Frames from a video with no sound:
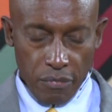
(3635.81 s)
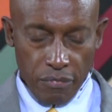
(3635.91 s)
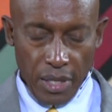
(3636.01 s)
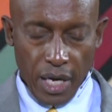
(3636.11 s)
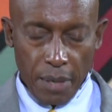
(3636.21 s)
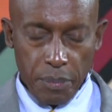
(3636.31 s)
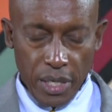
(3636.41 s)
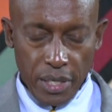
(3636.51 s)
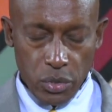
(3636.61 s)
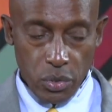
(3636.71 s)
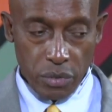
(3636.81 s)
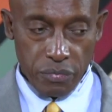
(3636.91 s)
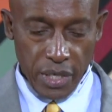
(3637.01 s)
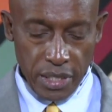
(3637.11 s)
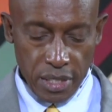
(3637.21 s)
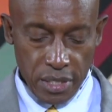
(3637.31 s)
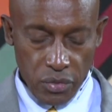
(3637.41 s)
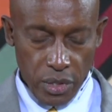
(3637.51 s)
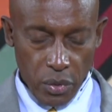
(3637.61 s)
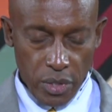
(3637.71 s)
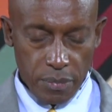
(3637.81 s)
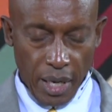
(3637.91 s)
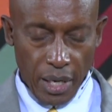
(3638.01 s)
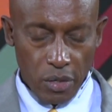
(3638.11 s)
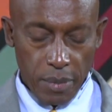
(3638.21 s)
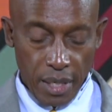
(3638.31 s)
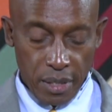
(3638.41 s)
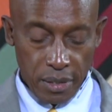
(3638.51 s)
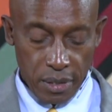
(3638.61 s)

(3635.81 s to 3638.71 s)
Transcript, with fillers: Father, I pray that you'd refresh us and renew us by your blood.